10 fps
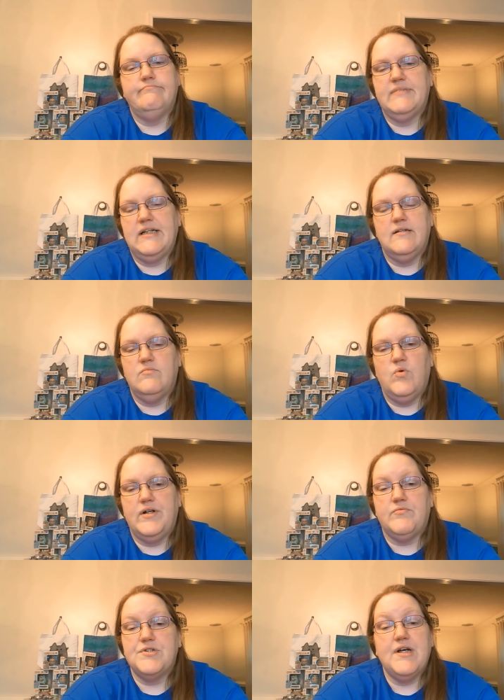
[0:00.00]
in
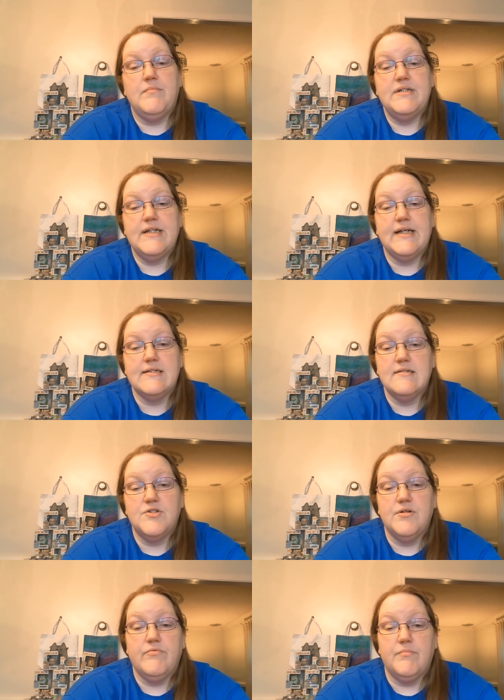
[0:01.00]
whatever time it takes to
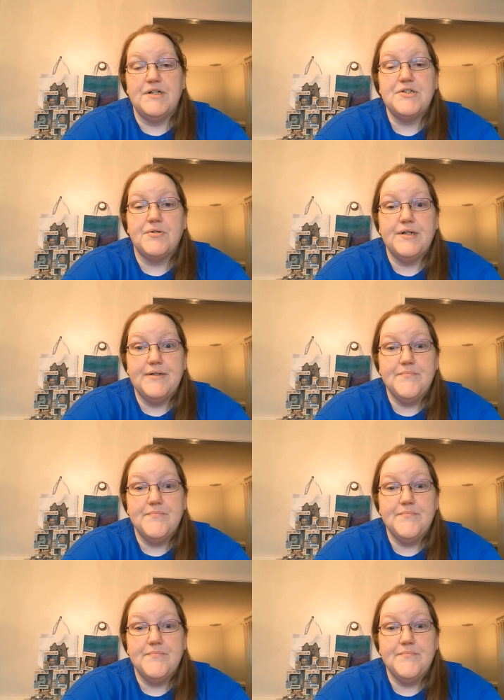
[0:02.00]
ship from Australia.